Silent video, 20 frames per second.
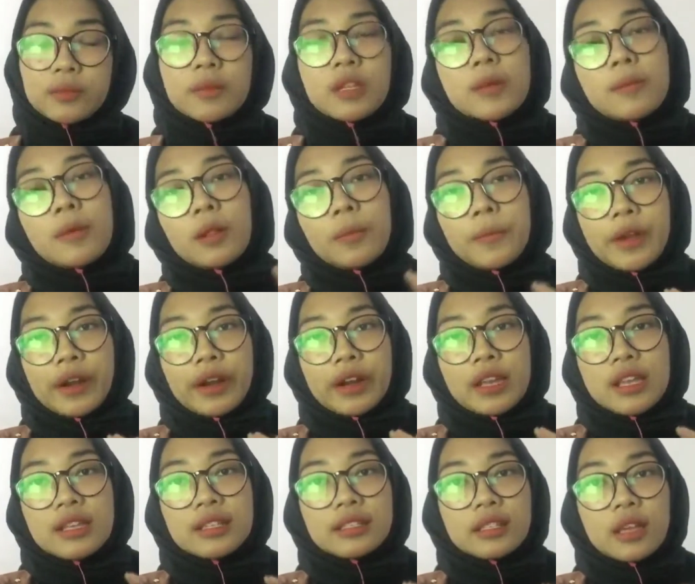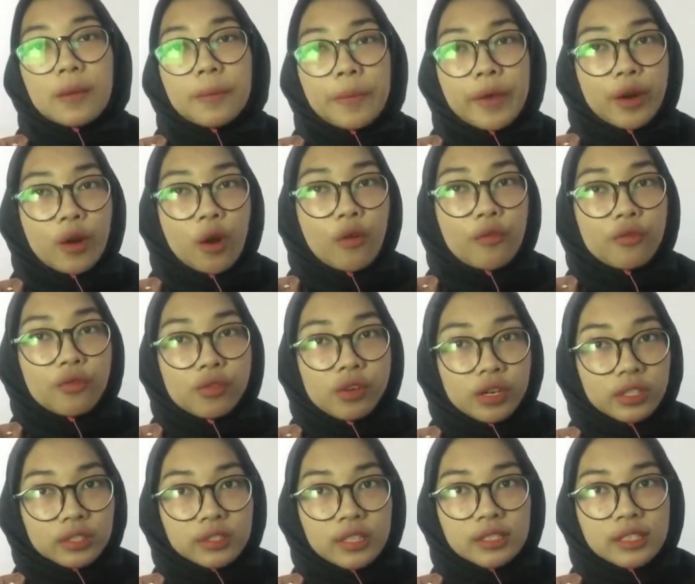Minimal pair is a pair of
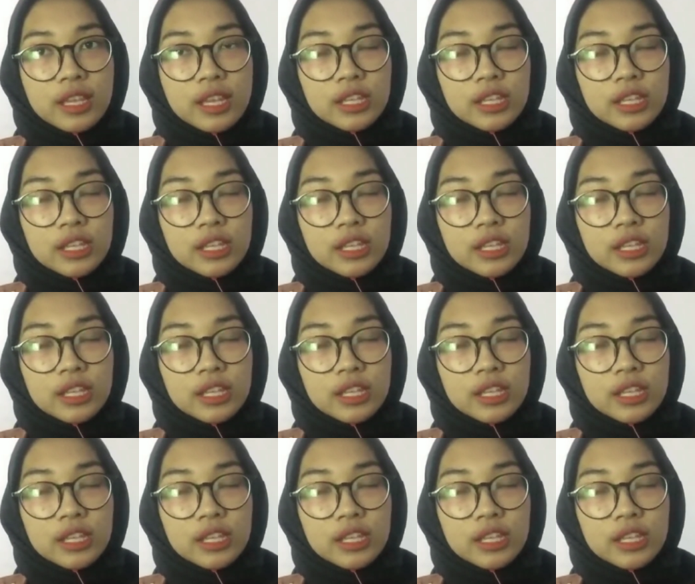words that